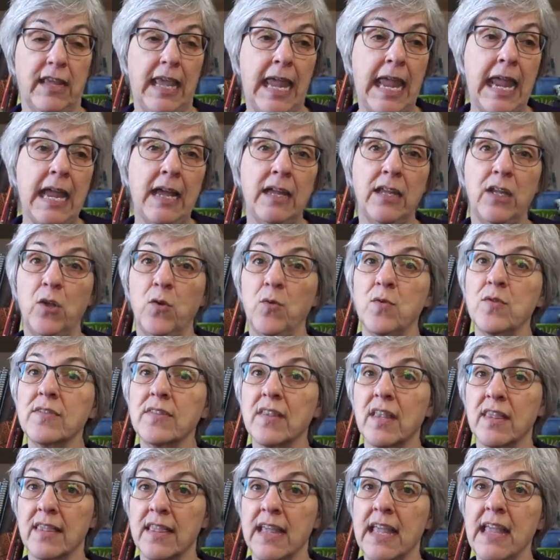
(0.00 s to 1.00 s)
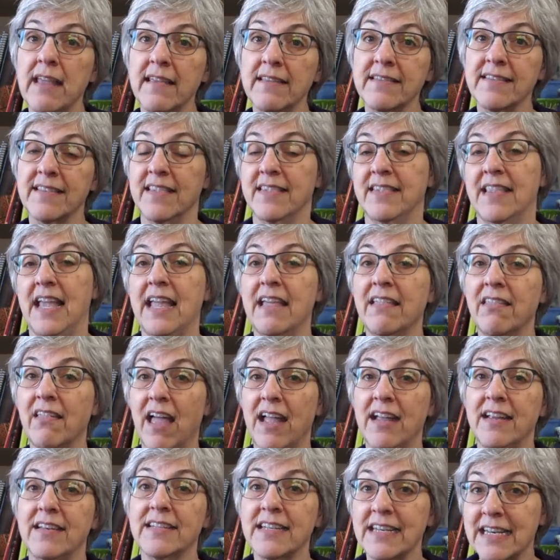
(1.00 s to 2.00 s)
can't use the things that they
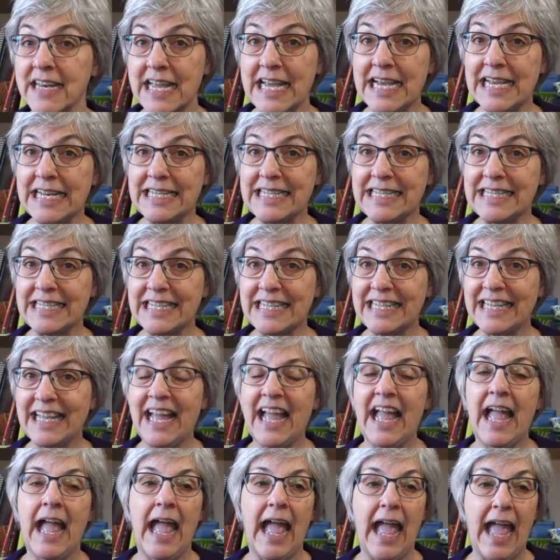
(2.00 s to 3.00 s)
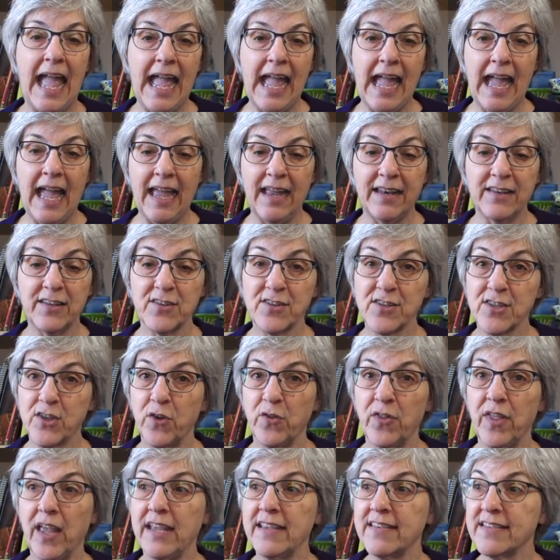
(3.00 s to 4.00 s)
like to knit. And
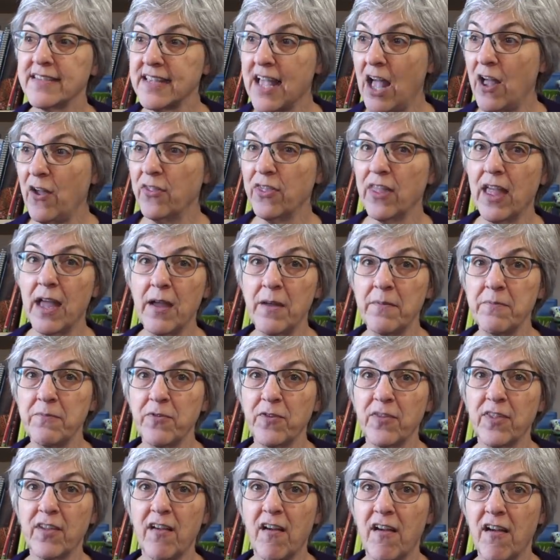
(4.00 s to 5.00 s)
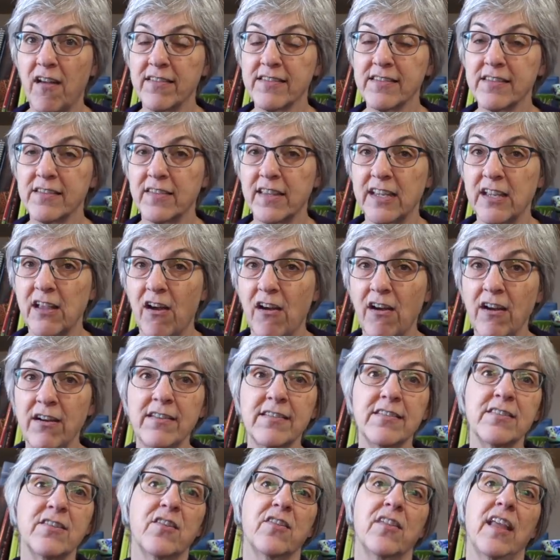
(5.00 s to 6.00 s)
so they sell them for the cost of the
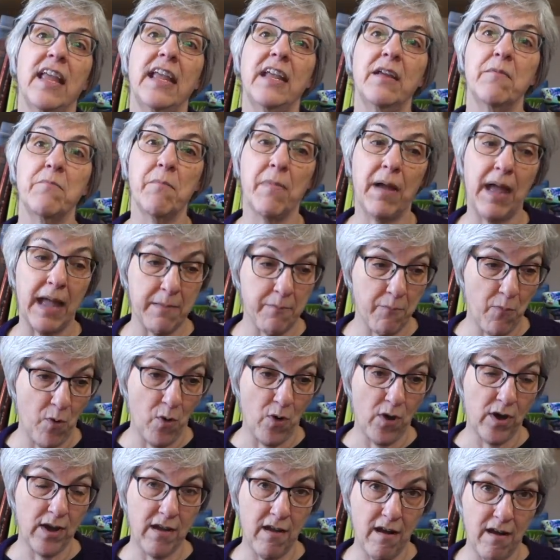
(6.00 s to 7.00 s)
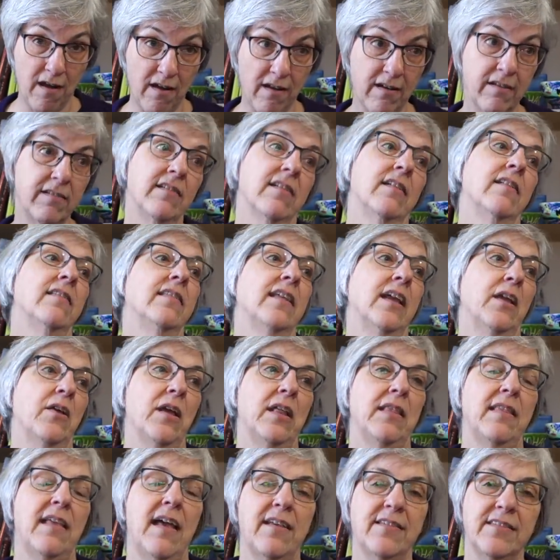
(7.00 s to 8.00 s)
yarn so they can buy more yarn that
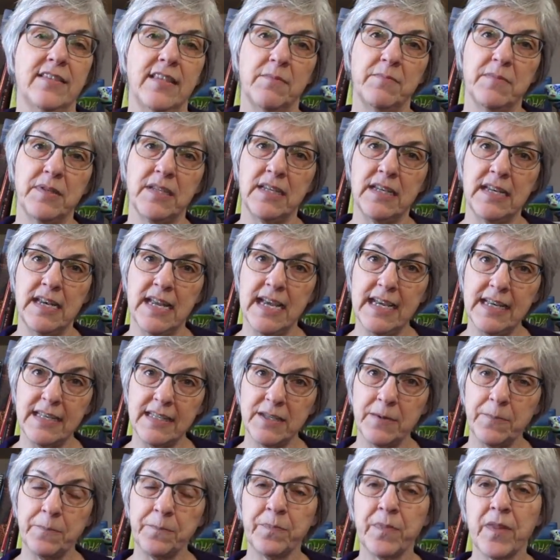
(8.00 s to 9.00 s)
allows them to knit.